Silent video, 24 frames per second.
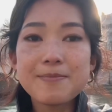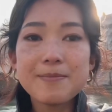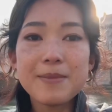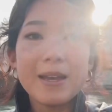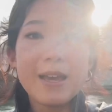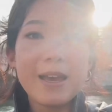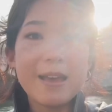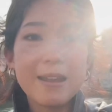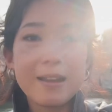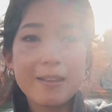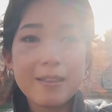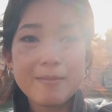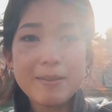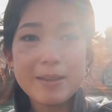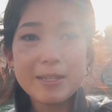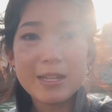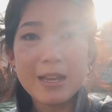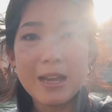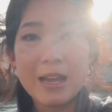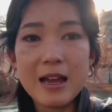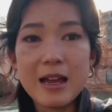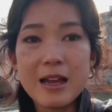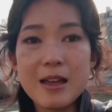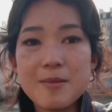my end of my
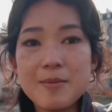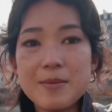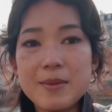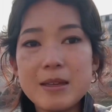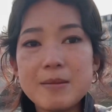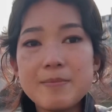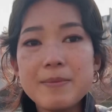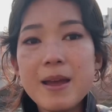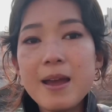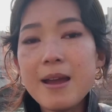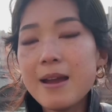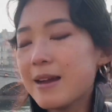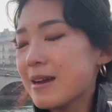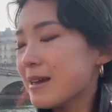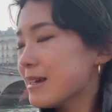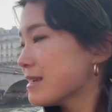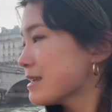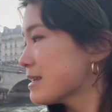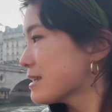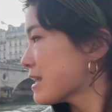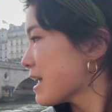time in Paris,